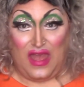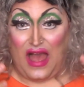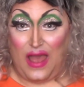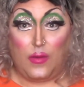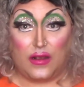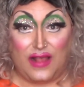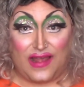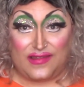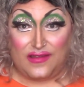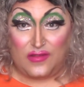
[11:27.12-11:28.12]
I wear
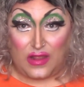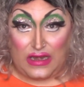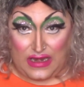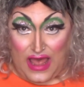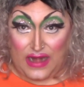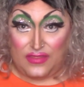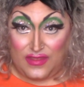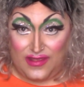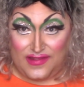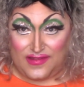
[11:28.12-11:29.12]
glasses, not in
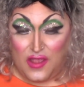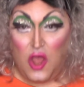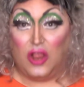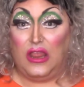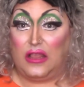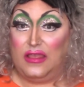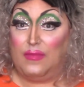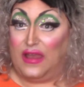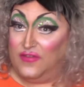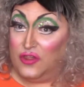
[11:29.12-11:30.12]
this. Luckily,
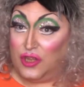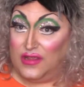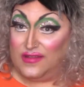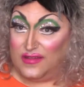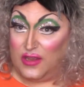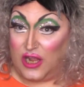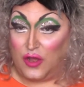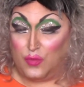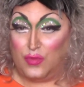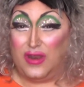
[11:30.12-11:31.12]
my vision is,
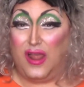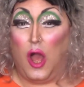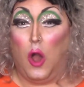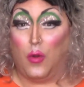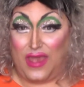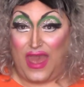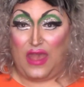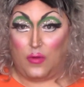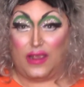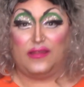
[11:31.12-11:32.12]

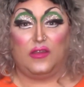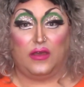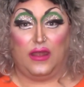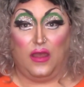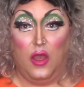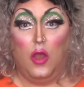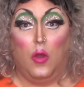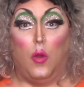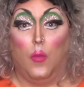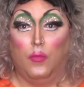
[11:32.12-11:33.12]
okay, where I can still kind of
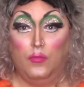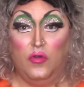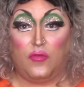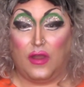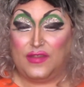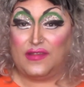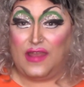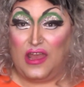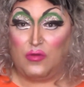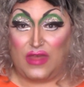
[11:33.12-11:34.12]
move around the
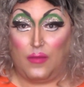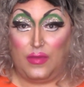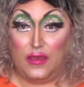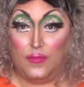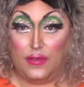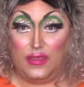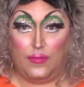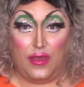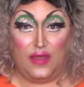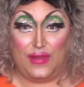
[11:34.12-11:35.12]
stage without being completely
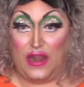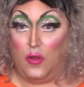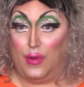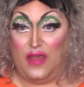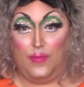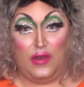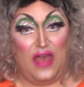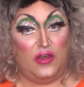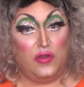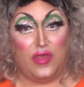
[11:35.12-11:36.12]
blind. But I know when I
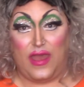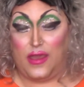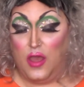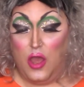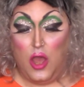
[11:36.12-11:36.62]
had to do, like,